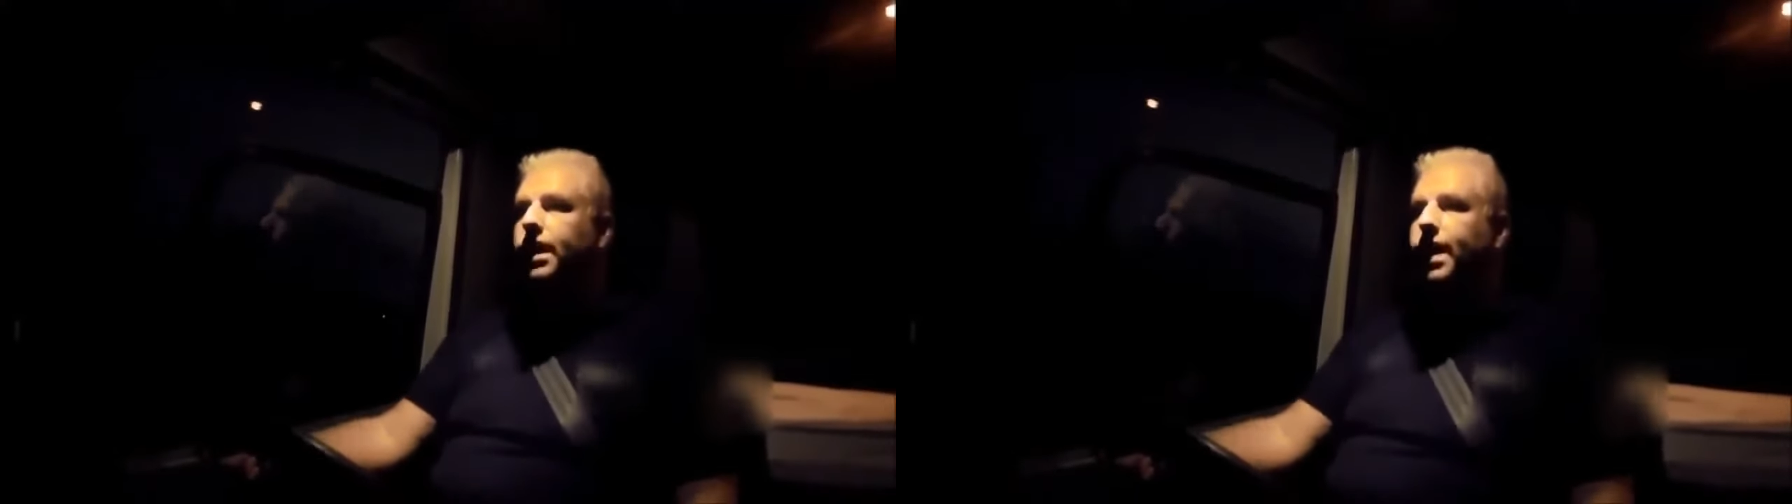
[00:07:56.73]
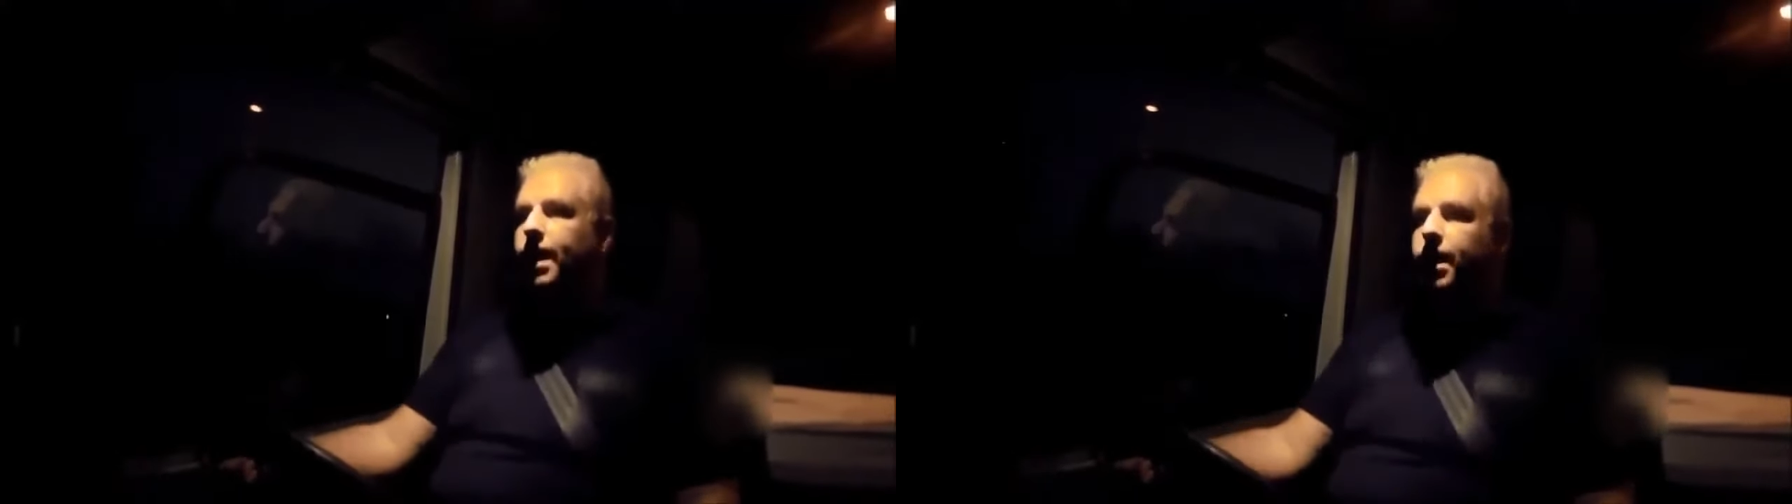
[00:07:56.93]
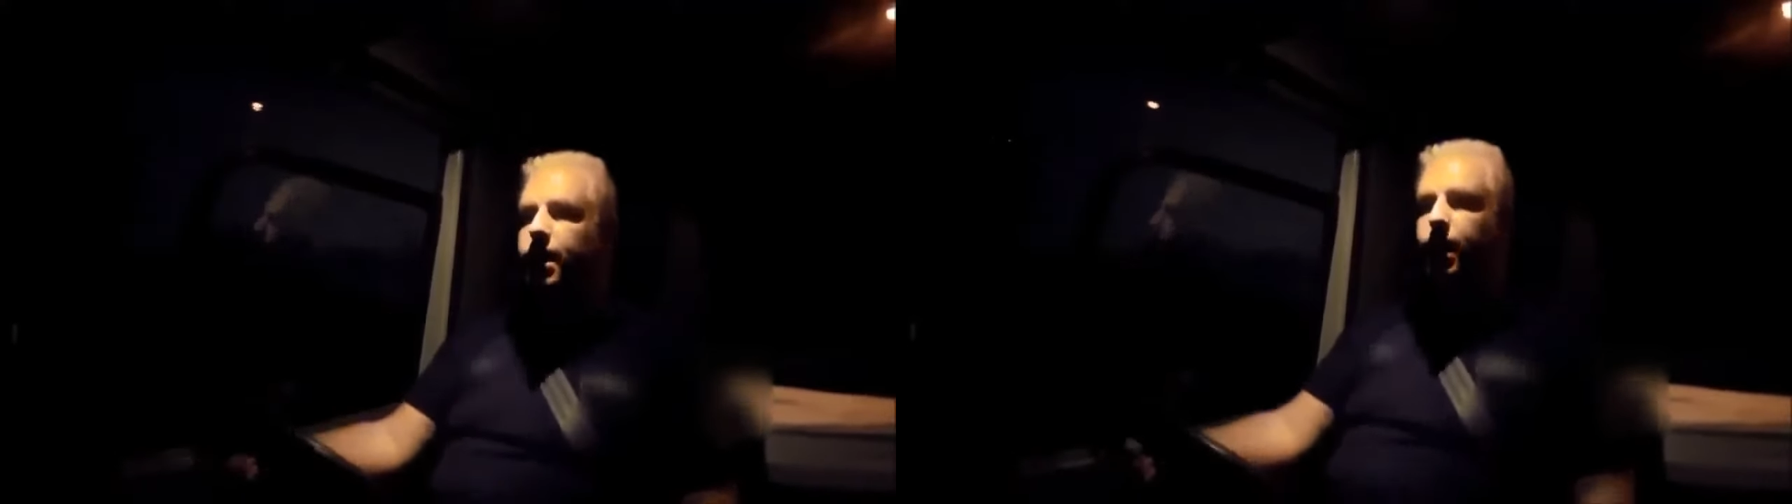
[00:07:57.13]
Kerry